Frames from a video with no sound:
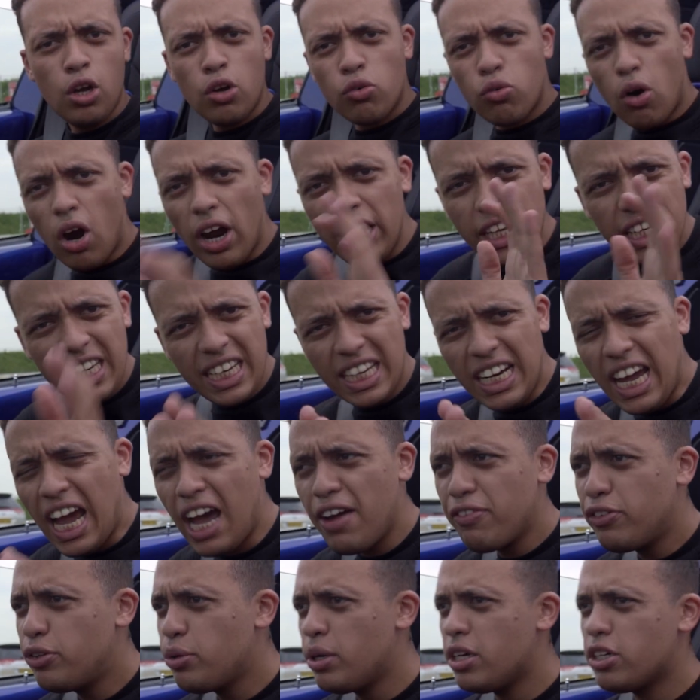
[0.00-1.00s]
Right, you're going to
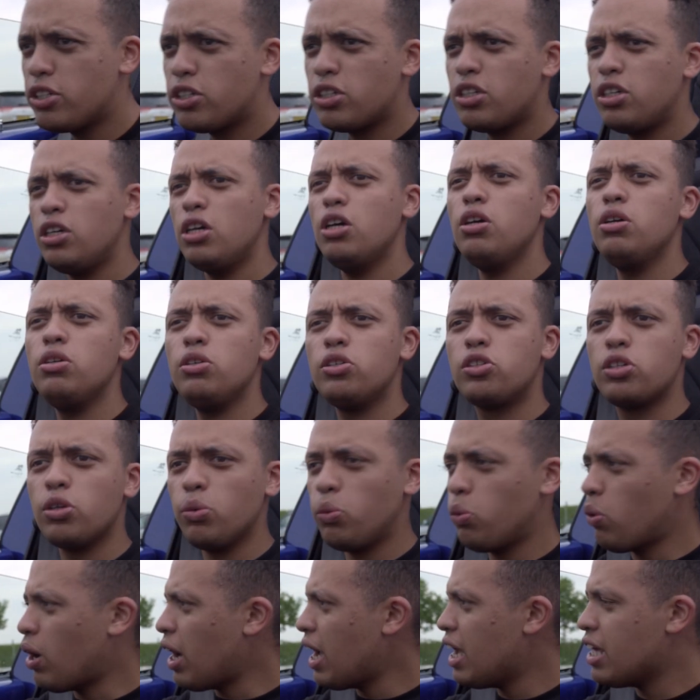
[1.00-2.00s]
have to excuse the
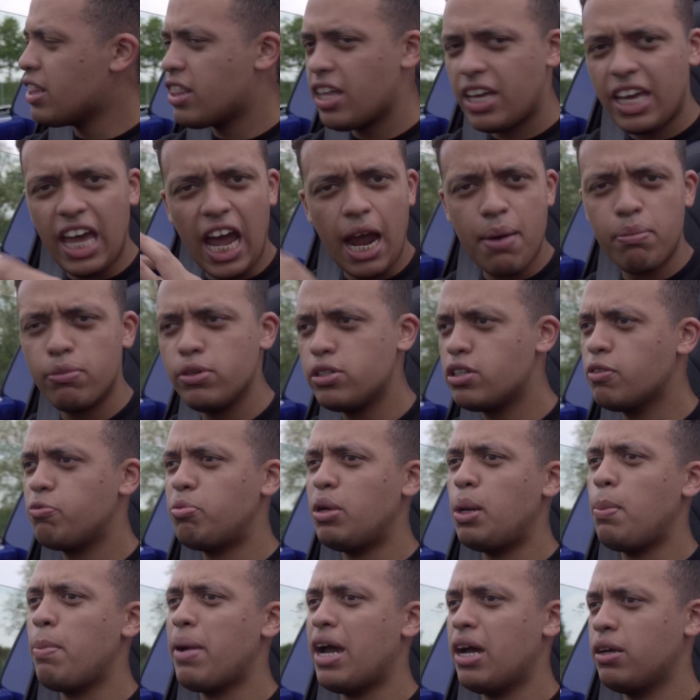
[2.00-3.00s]
way the cameras have
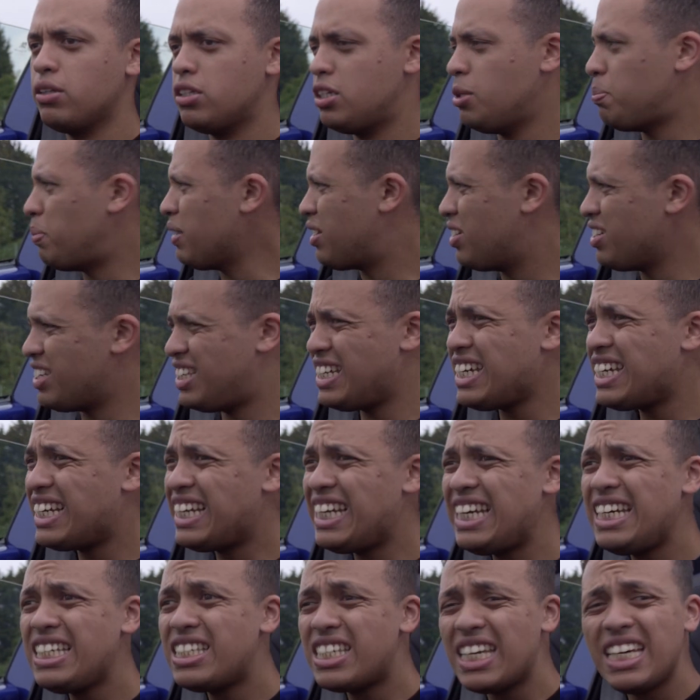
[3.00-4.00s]
been mounted because the
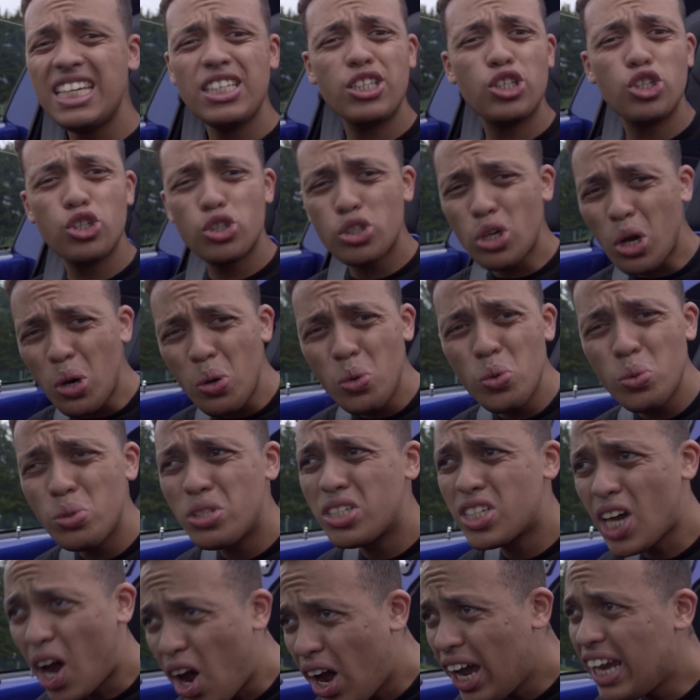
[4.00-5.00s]
Elise is so
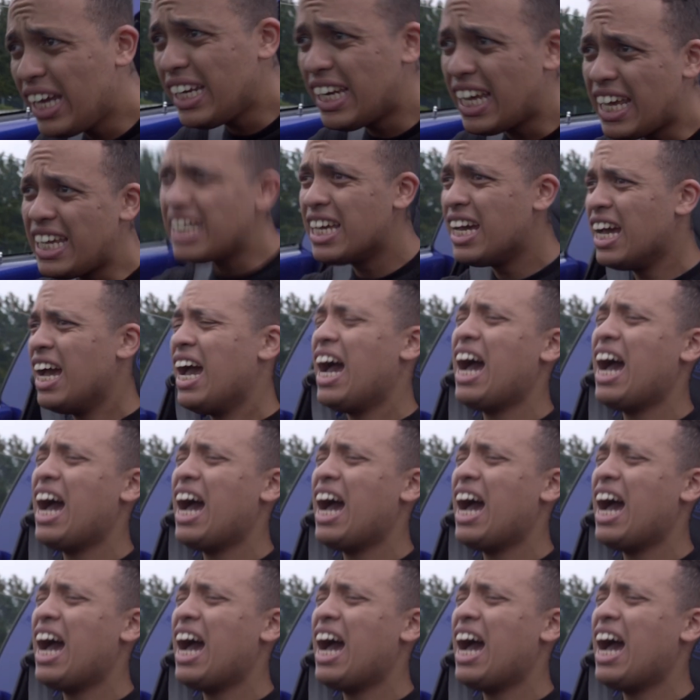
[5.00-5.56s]
tiny